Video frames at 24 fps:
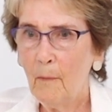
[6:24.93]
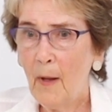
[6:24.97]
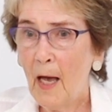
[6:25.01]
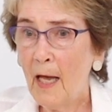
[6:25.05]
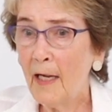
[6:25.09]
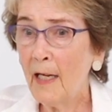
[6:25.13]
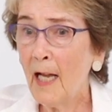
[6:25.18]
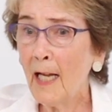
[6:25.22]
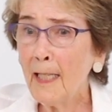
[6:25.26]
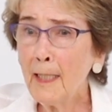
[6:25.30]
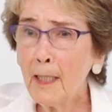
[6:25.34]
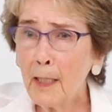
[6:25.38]

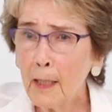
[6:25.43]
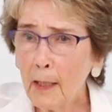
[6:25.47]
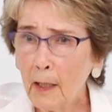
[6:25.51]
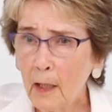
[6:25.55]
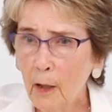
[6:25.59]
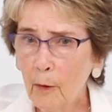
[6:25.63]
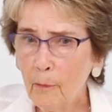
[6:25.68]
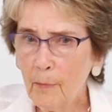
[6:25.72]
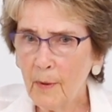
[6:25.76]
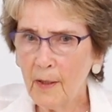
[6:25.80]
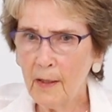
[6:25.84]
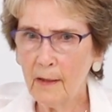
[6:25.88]
And I
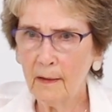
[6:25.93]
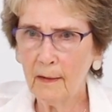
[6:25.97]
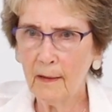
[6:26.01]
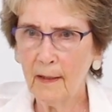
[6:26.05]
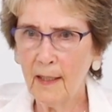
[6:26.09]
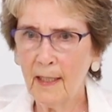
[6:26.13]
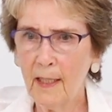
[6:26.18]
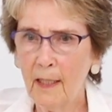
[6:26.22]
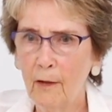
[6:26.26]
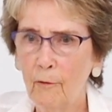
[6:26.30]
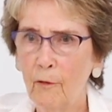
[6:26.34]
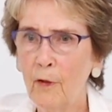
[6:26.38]

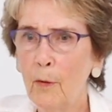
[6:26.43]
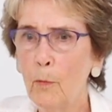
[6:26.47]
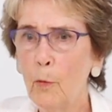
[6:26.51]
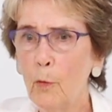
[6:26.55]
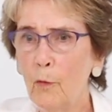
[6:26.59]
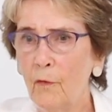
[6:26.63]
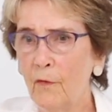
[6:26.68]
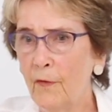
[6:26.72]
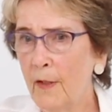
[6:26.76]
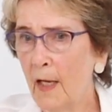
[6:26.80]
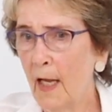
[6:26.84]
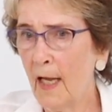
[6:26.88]
deliberately
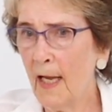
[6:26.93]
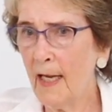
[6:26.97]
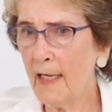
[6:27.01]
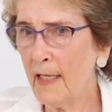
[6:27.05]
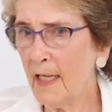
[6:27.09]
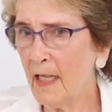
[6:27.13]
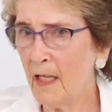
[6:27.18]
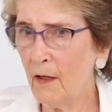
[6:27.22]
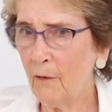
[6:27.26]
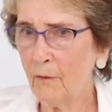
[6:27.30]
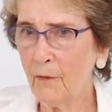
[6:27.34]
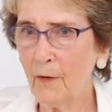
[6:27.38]
removed
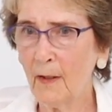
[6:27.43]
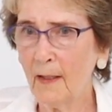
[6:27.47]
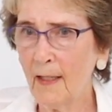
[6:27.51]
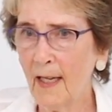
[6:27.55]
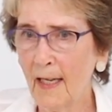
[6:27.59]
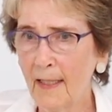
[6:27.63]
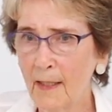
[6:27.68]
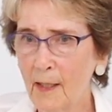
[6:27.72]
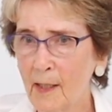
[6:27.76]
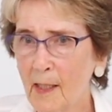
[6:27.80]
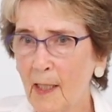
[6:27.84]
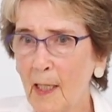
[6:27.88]
any of the
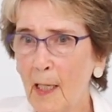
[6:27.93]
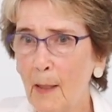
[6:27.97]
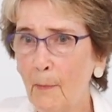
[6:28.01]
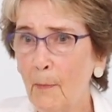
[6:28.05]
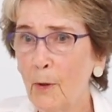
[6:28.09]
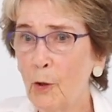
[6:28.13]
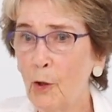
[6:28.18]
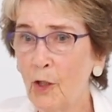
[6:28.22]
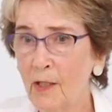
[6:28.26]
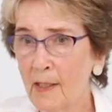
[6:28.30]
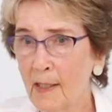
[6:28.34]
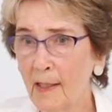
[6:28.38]
landscape
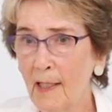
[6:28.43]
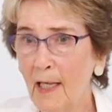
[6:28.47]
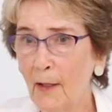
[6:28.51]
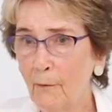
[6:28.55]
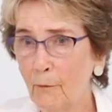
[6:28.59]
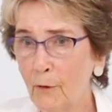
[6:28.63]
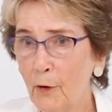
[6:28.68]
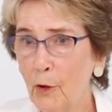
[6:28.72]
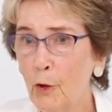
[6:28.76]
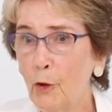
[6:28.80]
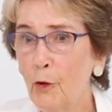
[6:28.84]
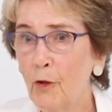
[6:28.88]
and just
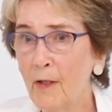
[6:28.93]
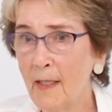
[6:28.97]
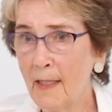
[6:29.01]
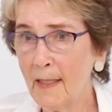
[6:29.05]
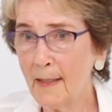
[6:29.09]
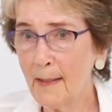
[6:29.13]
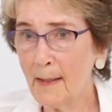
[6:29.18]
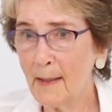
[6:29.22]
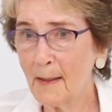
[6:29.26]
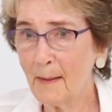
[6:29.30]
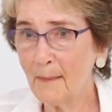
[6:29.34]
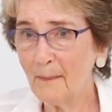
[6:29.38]
left the
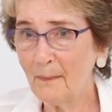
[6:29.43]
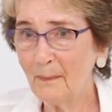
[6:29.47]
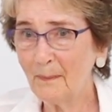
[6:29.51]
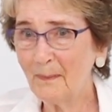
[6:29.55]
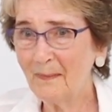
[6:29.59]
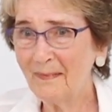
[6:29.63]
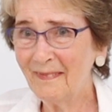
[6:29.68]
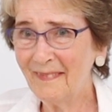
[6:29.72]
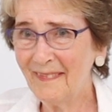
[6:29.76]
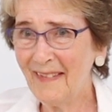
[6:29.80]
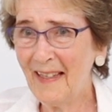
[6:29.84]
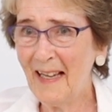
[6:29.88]
trees
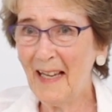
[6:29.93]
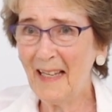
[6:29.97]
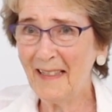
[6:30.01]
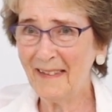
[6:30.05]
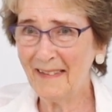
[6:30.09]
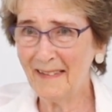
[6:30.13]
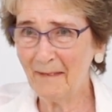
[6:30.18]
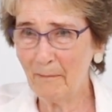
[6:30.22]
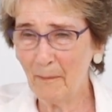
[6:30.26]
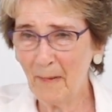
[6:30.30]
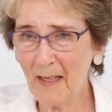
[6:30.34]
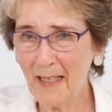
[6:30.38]

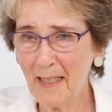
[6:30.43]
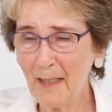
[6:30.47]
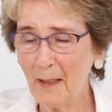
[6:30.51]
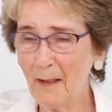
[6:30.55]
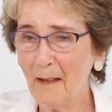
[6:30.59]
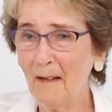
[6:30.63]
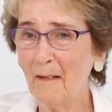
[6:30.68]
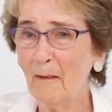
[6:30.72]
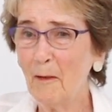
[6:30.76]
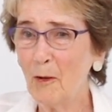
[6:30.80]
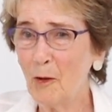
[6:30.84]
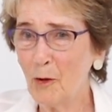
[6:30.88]
and made
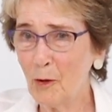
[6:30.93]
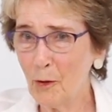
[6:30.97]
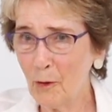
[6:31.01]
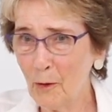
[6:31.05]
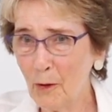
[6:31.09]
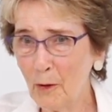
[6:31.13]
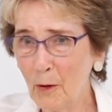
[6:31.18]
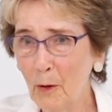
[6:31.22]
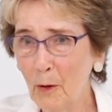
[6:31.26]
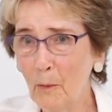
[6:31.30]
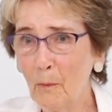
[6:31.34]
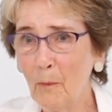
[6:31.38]

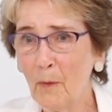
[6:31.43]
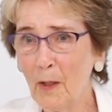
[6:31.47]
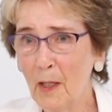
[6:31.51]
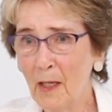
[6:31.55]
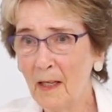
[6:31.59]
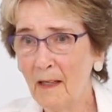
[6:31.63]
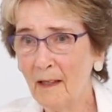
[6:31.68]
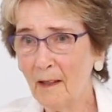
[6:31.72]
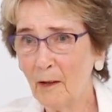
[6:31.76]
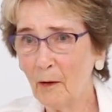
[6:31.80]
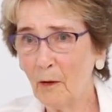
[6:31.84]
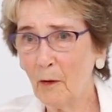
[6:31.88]
sure that we
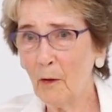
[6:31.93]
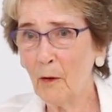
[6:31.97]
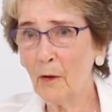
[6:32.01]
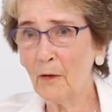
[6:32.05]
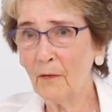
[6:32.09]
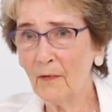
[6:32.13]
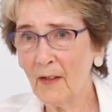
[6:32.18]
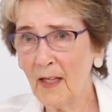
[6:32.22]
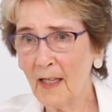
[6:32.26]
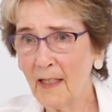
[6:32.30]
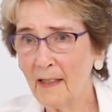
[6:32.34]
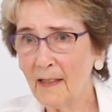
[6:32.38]
got
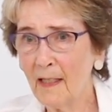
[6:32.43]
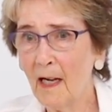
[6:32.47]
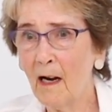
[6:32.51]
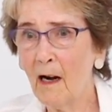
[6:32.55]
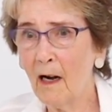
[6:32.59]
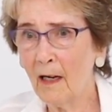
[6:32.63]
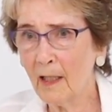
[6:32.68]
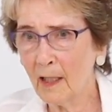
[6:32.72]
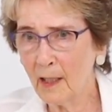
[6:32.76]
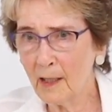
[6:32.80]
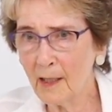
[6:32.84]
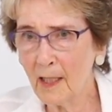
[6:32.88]
that
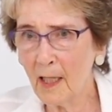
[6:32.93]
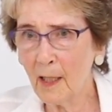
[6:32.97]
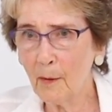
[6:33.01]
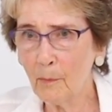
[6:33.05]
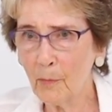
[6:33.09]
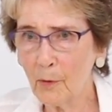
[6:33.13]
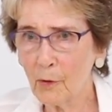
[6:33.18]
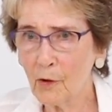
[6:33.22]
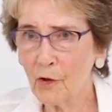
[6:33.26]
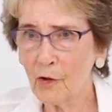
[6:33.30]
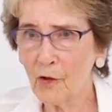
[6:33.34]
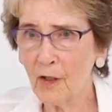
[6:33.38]

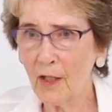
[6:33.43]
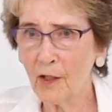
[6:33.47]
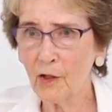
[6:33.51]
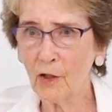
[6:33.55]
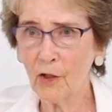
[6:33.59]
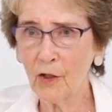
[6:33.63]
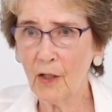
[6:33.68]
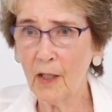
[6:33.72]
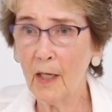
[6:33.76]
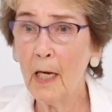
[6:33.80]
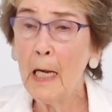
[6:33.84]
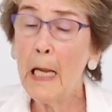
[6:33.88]
archetypal
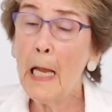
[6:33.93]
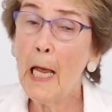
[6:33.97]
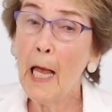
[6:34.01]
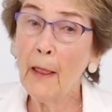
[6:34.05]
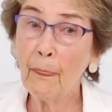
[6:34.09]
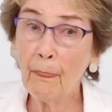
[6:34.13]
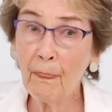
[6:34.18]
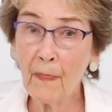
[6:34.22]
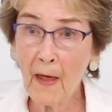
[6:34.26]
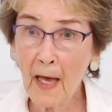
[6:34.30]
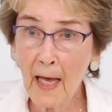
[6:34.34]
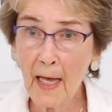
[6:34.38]
structure.
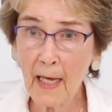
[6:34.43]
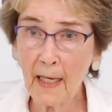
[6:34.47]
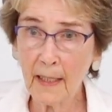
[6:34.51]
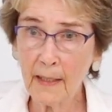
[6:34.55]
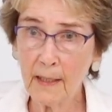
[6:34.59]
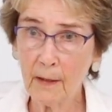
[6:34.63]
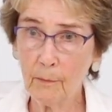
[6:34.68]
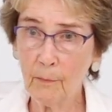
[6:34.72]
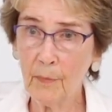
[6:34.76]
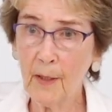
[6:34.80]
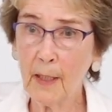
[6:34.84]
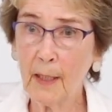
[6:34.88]
And
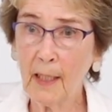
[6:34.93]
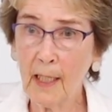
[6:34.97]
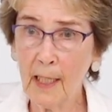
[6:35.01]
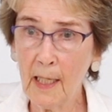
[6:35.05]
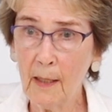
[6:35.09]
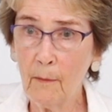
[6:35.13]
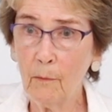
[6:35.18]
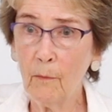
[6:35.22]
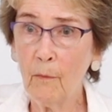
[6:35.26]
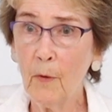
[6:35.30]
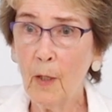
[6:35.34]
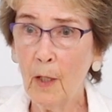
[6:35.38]
that
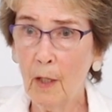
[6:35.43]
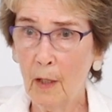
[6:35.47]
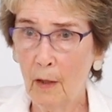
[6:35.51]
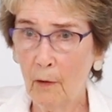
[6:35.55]
became